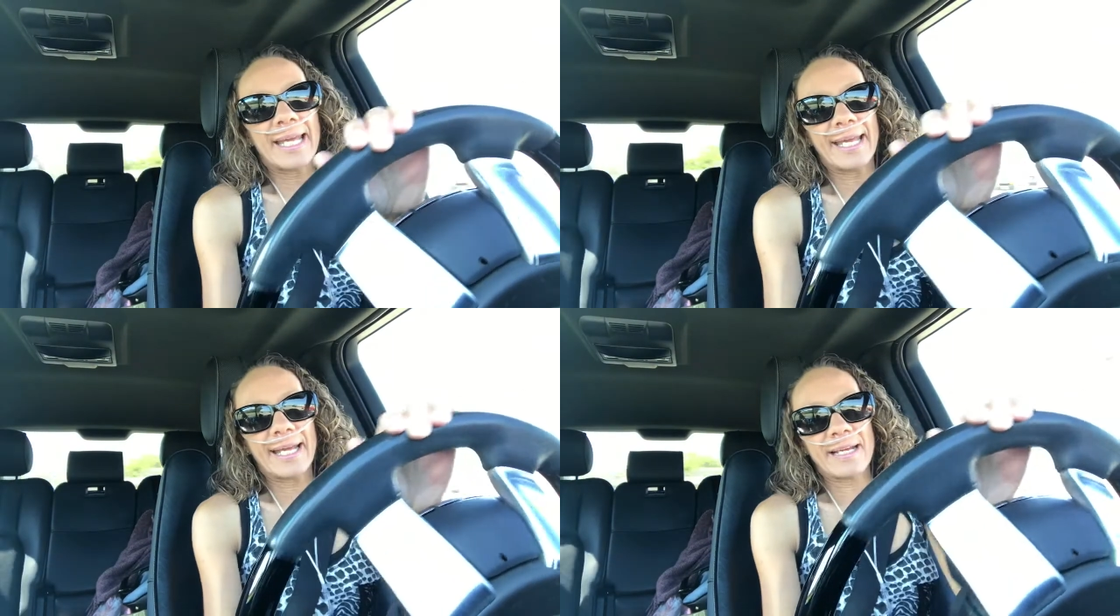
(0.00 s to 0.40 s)

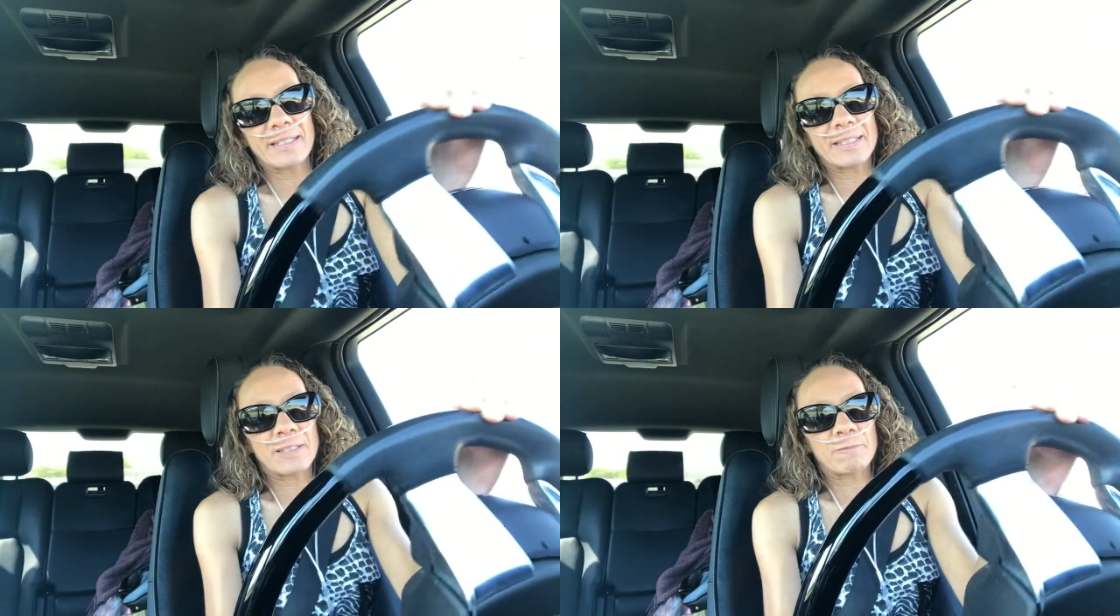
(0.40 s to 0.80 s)

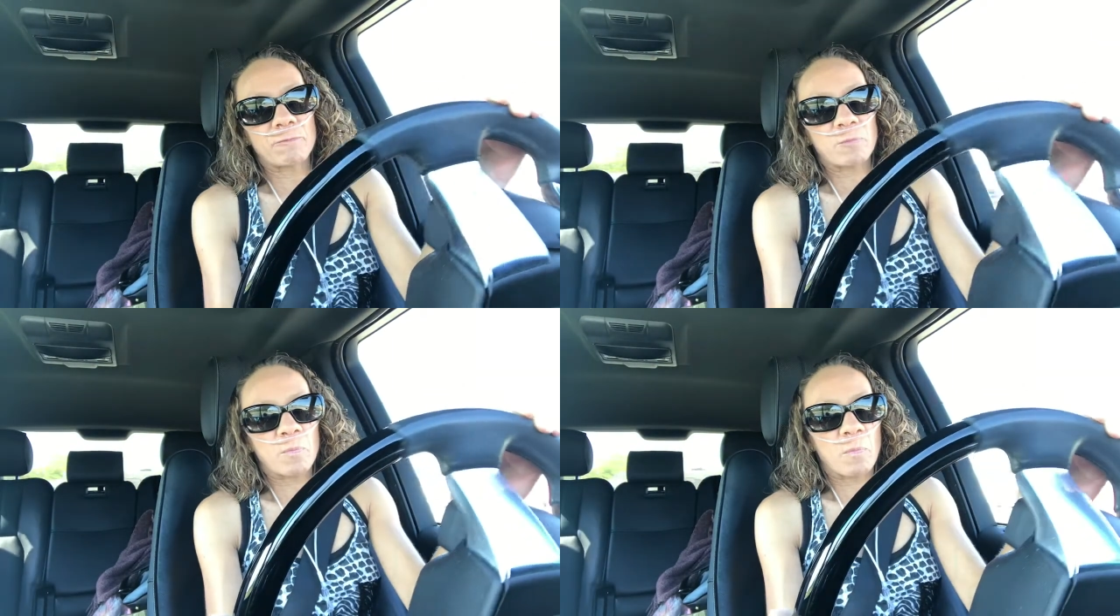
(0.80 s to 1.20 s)
and
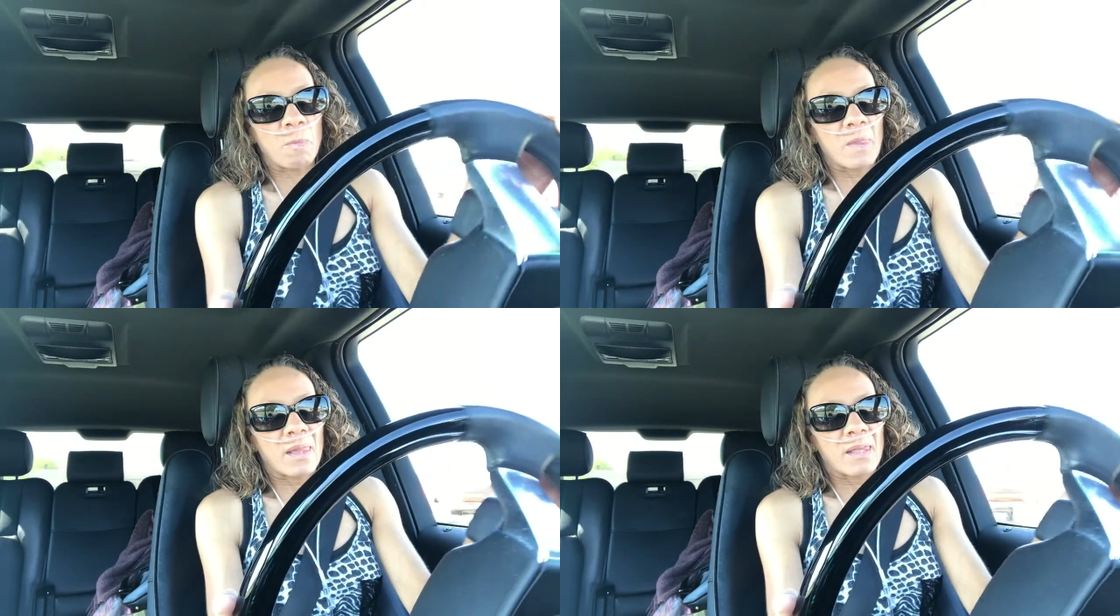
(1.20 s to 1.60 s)

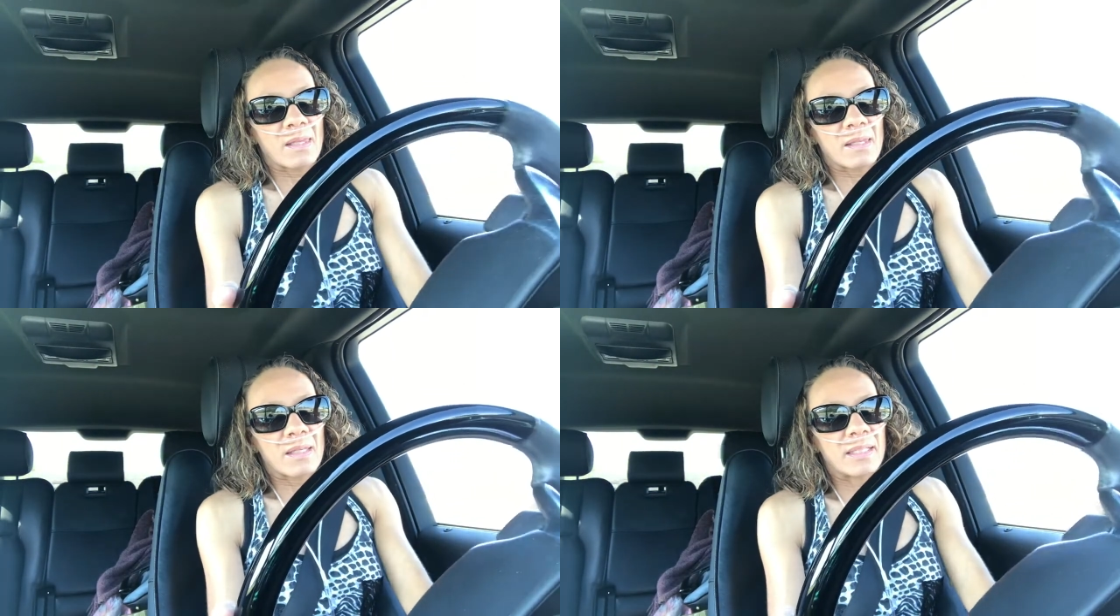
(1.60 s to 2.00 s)

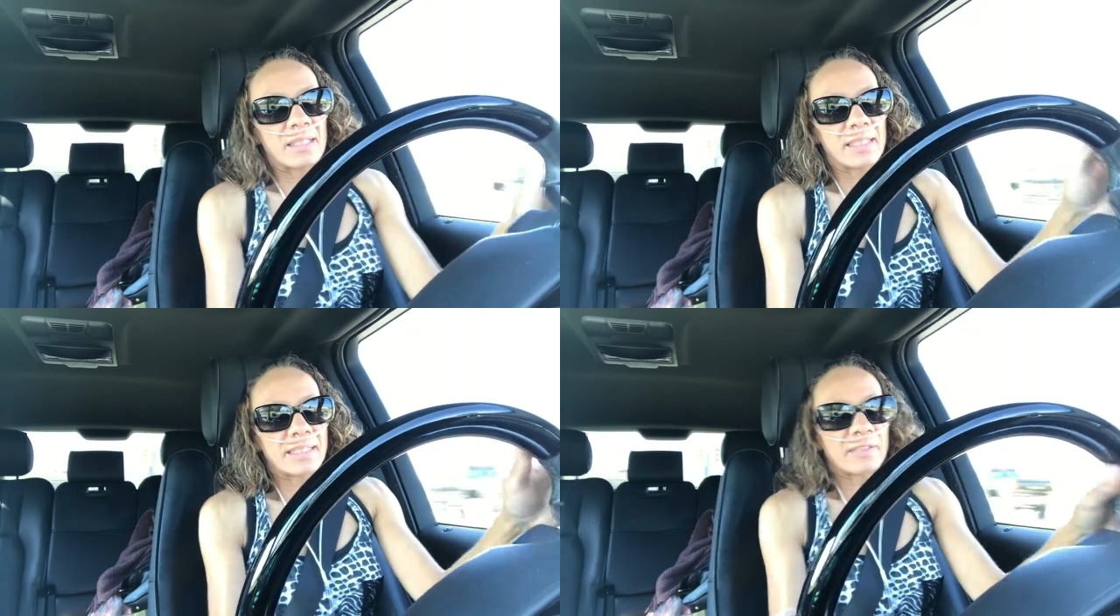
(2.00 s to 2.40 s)

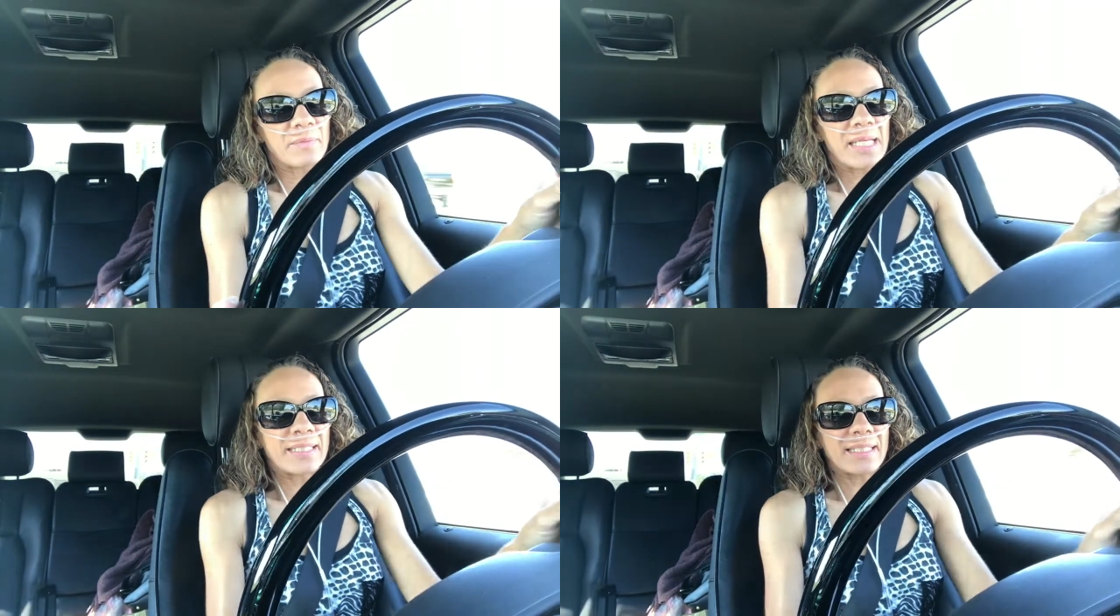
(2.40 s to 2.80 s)
it's
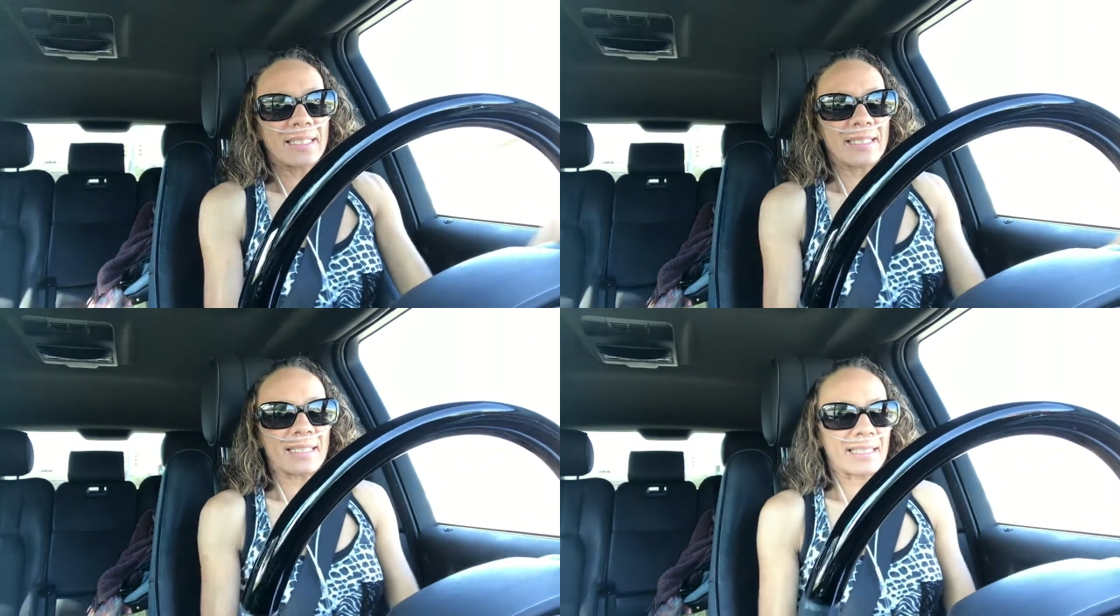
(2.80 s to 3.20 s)

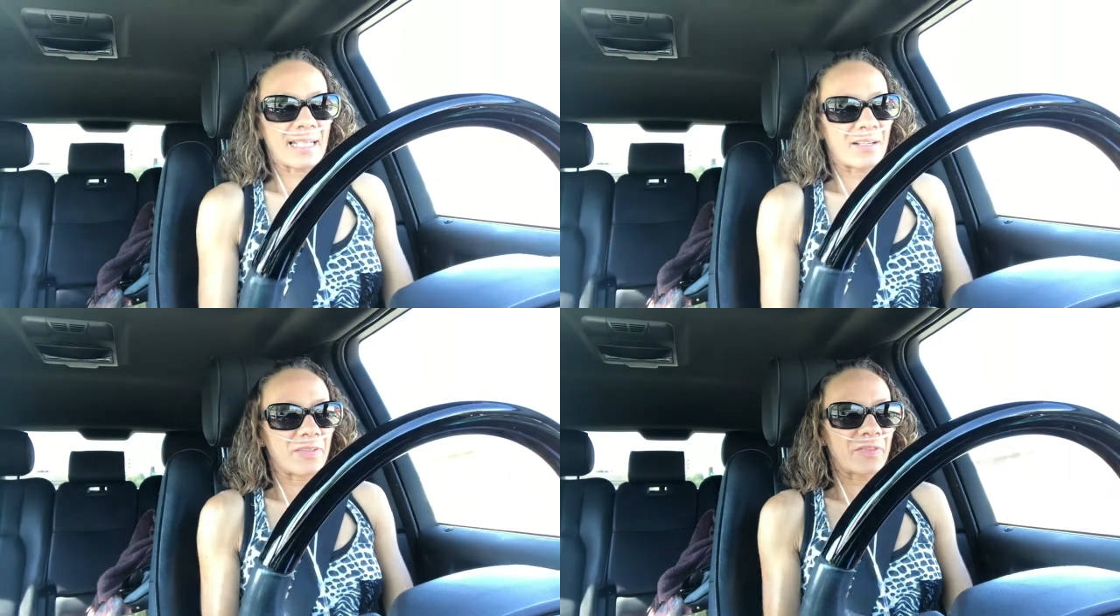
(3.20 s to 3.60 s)
amazing
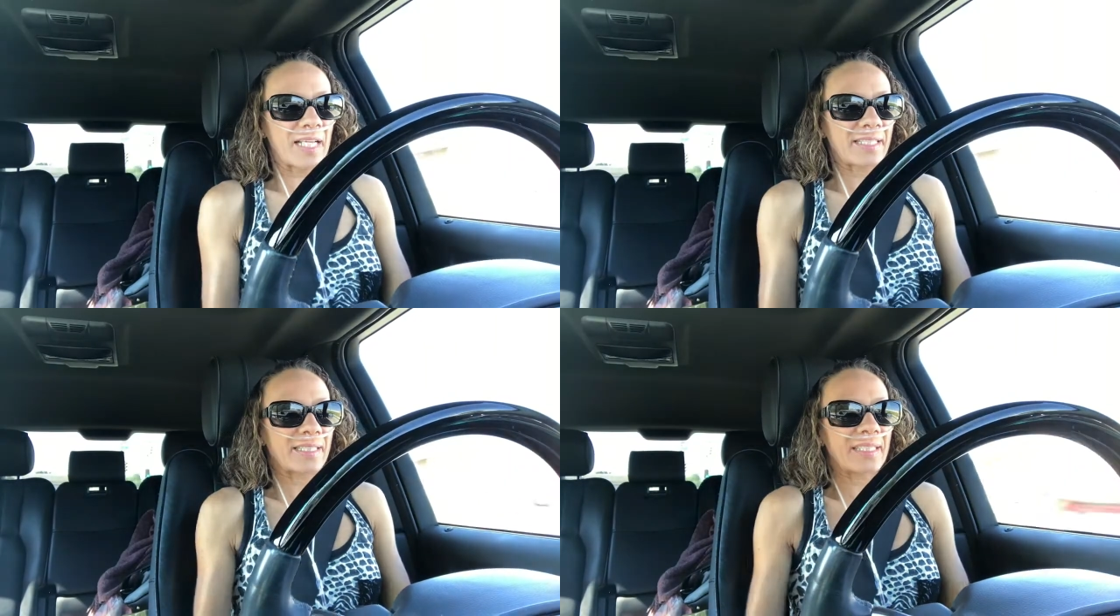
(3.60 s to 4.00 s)
how
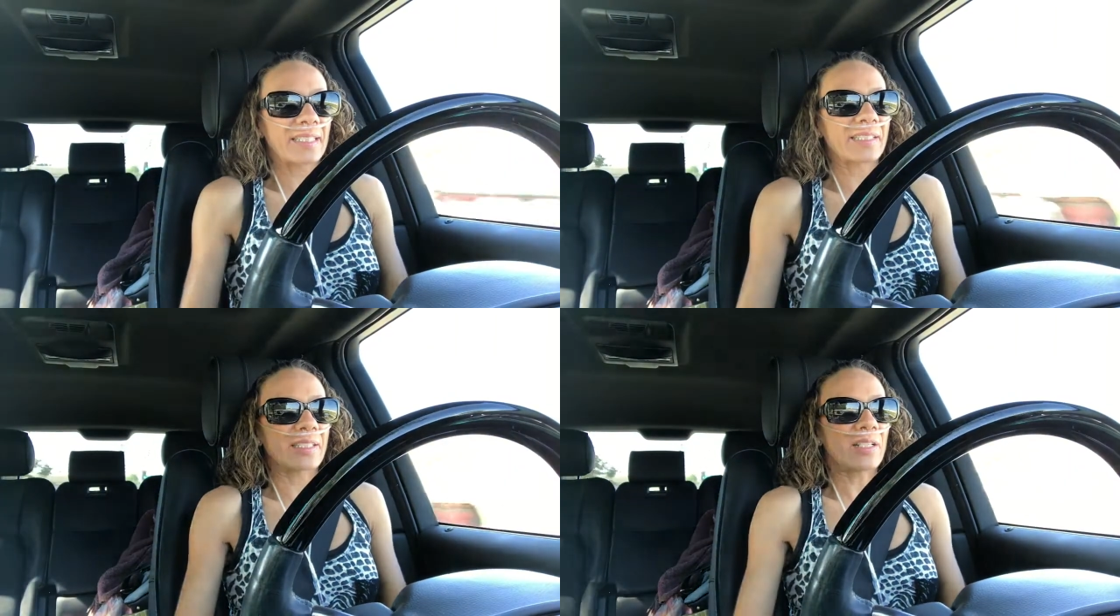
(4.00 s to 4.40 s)
fast
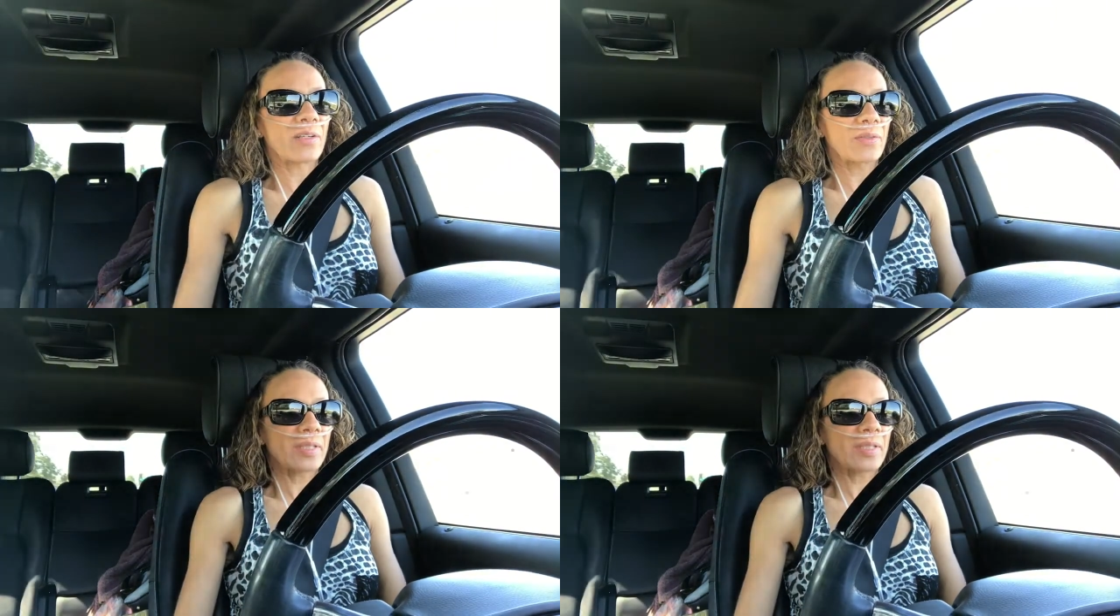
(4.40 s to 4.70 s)
things go.